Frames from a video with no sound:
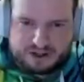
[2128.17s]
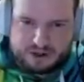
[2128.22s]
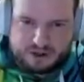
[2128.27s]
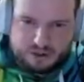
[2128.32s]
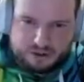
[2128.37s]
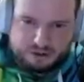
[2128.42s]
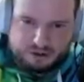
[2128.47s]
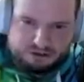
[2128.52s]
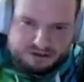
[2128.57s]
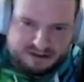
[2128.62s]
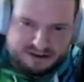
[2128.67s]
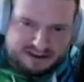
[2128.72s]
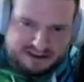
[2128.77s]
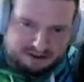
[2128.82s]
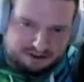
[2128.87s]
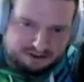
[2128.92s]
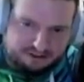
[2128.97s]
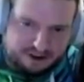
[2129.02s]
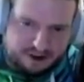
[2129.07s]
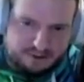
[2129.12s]
to Green
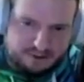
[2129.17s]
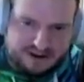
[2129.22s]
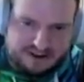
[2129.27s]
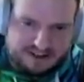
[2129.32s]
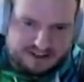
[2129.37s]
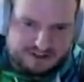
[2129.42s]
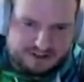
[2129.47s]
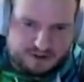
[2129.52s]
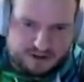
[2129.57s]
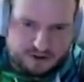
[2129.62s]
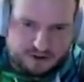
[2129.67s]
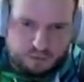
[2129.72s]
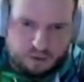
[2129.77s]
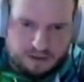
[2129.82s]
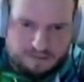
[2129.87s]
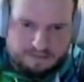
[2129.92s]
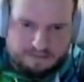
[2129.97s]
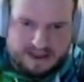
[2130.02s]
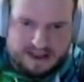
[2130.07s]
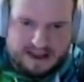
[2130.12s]
Hill Zone in Sonic
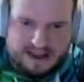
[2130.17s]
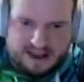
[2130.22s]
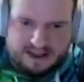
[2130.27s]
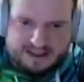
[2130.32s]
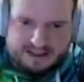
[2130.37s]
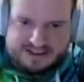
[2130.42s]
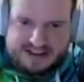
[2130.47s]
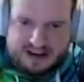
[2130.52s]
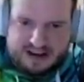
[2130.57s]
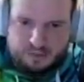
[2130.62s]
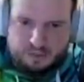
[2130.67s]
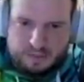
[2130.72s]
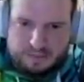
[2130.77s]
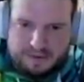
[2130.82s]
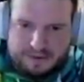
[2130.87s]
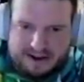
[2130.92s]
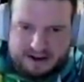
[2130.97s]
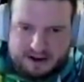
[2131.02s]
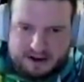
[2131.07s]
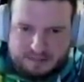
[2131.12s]
1. The second one
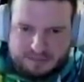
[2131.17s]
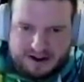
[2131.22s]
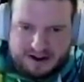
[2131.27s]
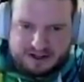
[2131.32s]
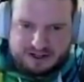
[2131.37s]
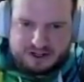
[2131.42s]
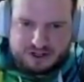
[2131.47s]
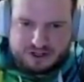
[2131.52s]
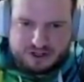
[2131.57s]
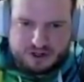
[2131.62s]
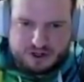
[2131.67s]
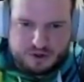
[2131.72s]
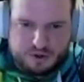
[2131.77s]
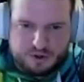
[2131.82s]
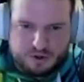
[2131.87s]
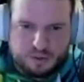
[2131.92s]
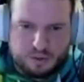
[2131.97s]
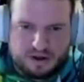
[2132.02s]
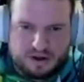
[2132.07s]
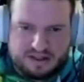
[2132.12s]
being an homage
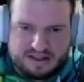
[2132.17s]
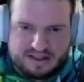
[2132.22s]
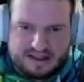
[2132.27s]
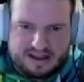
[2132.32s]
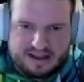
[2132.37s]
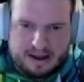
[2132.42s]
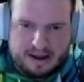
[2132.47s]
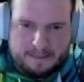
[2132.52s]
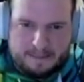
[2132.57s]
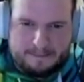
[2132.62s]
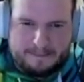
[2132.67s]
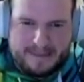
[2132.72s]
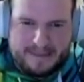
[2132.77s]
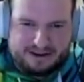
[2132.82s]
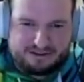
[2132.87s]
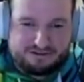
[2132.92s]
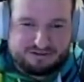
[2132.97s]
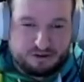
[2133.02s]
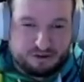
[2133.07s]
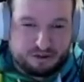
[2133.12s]
to the
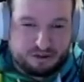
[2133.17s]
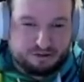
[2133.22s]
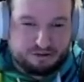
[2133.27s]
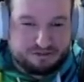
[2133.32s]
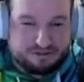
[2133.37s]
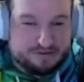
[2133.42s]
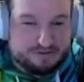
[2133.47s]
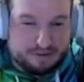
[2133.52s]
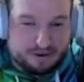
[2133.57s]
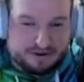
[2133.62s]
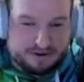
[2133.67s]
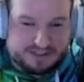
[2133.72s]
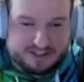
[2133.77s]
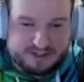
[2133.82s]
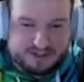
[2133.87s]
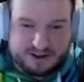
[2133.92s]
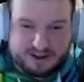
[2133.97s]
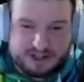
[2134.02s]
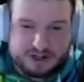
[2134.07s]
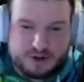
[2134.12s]
Metro 3 boss in
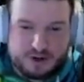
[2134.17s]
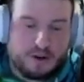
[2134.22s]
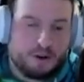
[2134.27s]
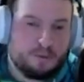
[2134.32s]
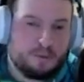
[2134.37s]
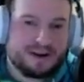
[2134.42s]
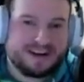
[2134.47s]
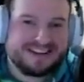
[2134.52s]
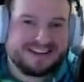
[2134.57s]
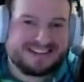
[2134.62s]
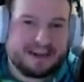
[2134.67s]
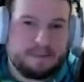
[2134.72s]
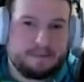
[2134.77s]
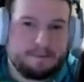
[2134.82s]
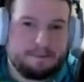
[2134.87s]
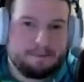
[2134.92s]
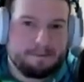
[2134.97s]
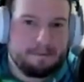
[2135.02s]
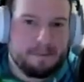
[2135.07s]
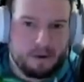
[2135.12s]
Sonic 2, and we're going to skip
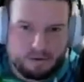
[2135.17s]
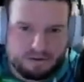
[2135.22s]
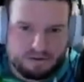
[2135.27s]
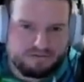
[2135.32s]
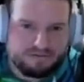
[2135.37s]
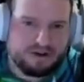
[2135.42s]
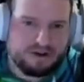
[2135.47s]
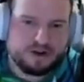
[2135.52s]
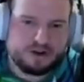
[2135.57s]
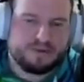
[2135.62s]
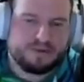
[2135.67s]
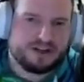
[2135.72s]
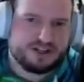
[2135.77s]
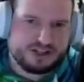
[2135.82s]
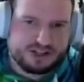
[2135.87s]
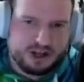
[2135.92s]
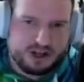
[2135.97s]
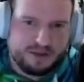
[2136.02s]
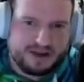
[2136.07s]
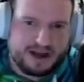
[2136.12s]
both of those by
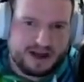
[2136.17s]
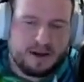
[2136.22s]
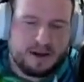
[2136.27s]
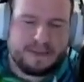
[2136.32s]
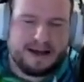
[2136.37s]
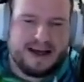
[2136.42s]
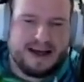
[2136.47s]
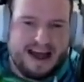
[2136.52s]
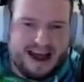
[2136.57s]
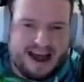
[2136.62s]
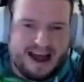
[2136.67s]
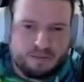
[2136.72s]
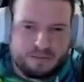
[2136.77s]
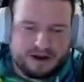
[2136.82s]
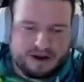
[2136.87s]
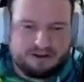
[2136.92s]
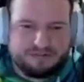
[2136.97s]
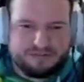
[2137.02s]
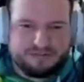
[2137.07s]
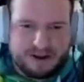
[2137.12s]
just going up, and we're
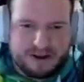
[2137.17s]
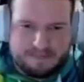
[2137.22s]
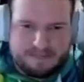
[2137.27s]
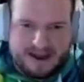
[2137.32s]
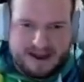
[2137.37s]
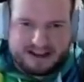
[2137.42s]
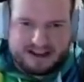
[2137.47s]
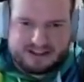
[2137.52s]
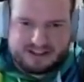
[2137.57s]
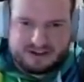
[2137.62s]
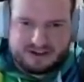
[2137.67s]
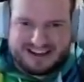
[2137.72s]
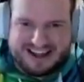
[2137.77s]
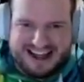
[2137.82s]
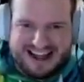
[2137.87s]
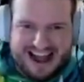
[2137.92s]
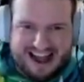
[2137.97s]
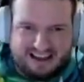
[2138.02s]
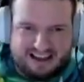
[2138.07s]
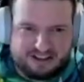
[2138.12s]
going to fight Mecha
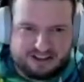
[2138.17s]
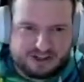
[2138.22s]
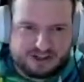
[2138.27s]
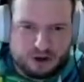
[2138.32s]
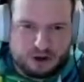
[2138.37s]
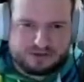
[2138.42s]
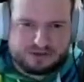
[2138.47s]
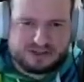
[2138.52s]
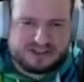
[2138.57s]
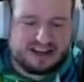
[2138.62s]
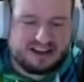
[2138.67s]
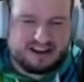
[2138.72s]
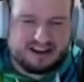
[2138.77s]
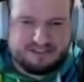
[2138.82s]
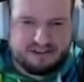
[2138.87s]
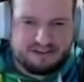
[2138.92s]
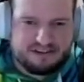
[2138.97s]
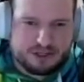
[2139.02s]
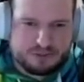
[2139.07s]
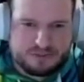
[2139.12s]
Sonic at the top. So taking a
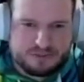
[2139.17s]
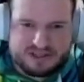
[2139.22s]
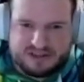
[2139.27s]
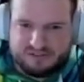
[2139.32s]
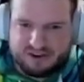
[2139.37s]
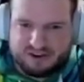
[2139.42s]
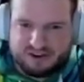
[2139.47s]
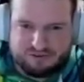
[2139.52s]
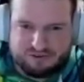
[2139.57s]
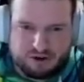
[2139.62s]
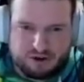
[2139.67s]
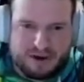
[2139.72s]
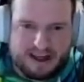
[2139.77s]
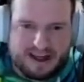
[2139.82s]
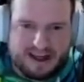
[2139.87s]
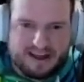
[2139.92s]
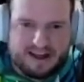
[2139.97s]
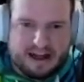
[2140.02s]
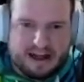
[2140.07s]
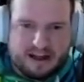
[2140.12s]
very specific route
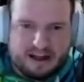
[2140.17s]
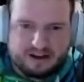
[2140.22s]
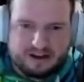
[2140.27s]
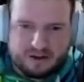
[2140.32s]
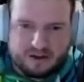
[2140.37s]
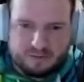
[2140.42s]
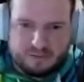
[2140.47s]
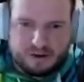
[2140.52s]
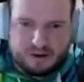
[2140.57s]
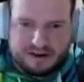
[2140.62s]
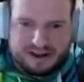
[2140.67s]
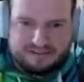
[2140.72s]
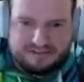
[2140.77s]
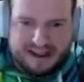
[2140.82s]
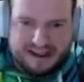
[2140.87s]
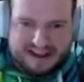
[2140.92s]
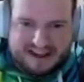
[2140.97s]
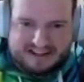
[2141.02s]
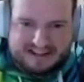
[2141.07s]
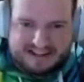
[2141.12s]
here, knowing that we only have
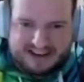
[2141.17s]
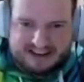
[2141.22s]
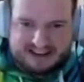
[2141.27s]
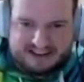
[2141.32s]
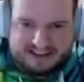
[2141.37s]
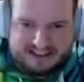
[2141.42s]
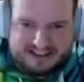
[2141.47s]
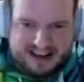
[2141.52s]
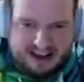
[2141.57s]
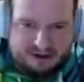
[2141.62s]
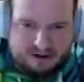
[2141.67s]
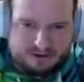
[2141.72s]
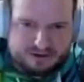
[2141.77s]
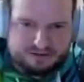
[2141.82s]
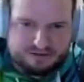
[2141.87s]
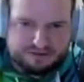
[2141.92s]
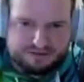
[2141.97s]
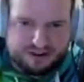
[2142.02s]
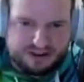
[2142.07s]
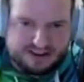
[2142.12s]
8 seconds of Tails
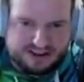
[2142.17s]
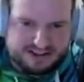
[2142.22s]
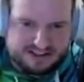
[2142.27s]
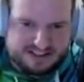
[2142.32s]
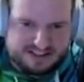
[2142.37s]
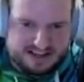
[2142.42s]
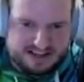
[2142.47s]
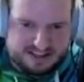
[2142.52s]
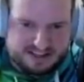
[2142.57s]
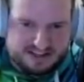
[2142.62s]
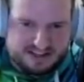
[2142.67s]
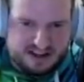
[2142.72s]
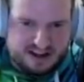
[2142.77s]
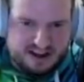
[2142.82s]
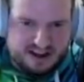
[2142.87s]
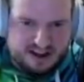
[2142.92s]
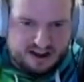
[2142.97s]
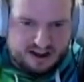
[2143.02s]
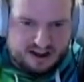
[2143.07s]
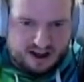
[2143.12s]
flight assist.
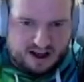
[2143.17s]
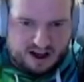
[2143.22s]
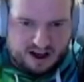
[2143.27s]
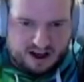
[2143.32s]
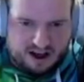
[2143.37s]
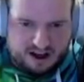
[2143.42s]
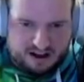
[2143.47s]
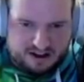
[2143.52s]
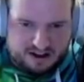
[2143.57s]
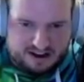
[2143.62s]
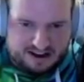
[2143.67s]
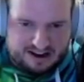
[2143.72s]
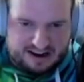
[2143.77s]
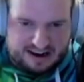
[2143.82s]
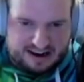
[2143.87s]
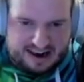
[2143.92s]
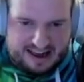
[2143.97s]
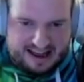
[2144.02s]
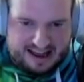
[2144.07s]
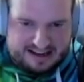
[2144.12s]

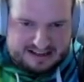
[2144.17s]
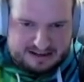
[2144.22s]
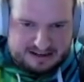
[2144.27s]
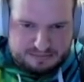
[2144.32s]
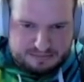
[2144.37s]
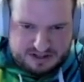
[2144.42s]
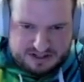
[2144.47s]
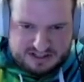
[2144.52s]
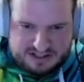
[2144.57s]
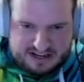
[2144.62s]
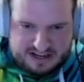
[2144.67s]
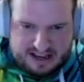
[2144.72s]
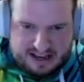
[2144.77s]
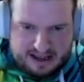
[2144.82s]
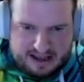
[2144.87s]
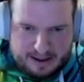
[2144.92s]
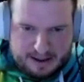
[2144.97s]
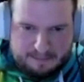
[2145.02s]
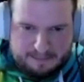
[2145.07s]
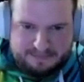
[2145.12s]
Gonna land him just
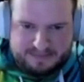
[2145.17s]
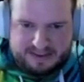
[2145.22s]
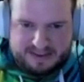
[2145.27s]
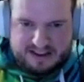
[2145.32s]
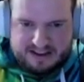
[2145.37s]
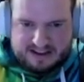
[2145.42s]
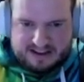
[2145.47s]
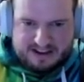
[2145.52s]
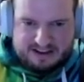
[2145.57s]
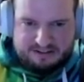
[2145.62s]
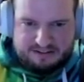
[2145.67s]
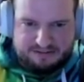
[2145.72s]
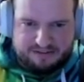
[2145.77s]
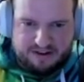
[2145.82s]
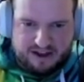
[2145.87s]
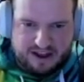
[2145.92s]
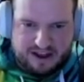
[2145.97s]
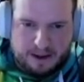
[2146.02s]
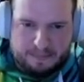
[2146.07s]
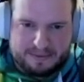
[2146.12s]
here,
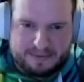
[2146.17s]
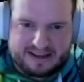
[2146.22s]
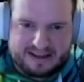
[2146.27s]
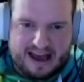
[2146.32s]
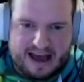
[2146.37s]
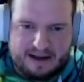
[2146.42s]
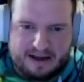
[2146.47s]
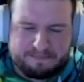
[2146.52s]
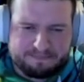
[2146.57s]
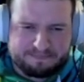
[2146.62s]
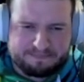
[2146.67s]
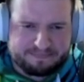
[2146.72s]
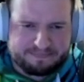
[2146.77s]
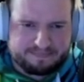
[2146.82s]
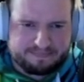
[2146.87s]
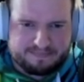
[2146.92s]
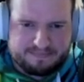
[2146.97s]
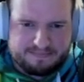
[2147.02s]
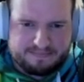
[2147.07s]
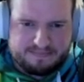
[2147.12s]
fly up again,
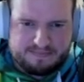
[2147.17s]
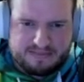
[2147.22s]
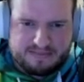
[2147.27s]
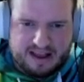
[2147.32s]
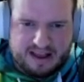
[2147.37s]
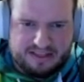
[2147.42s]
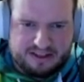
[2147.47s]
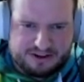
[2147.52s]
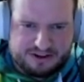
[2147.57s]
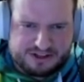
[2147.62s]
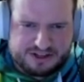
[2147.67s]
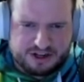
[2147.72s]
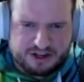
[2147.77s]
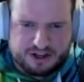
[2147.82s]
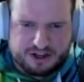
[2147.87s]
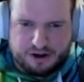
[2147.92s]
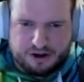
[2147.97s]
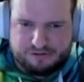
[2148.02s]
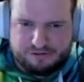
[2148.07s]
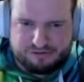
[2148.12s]
and I'm just gonna
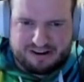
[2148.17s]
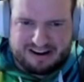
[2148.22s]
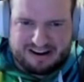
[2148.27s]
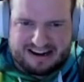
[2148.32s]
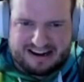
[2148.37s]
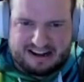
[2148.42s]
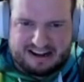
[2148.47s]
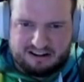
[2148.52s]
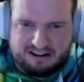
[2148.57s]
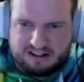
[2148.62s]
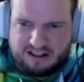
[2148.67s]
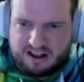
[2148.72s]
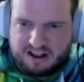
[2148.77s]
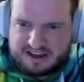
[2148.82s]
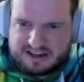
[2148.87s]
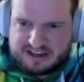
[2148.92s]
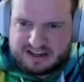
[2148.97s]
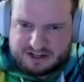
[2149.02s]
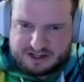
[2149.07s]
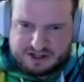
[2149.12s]
go for a little
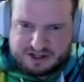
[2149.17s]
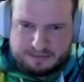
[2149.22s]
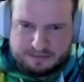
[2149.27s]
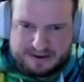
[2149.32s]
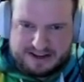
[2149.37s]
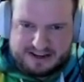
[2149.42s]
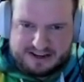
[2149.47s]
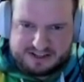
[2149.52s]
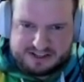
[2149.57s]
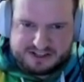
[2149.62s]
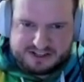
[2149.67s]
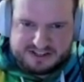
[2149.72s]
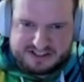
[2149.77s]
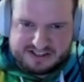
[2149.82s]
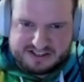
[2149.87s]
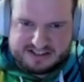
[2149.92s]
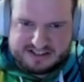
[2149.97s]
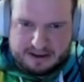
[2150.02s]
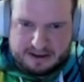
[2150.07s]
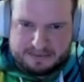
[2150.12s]
lightning jump here just to
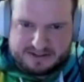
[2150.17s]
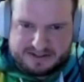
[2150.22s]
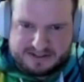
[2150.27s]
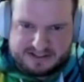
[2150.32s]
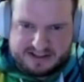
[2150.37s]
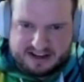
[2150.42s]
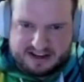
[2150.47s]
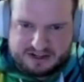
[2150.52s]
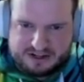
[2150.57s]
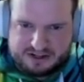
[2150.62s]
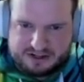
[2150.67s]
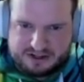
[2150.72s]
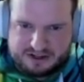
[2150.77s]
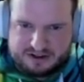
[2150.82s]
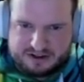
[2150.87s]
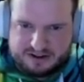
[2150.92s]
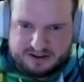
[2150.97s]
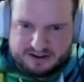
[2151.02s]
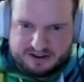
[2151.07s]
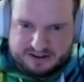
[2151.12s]
skip a section.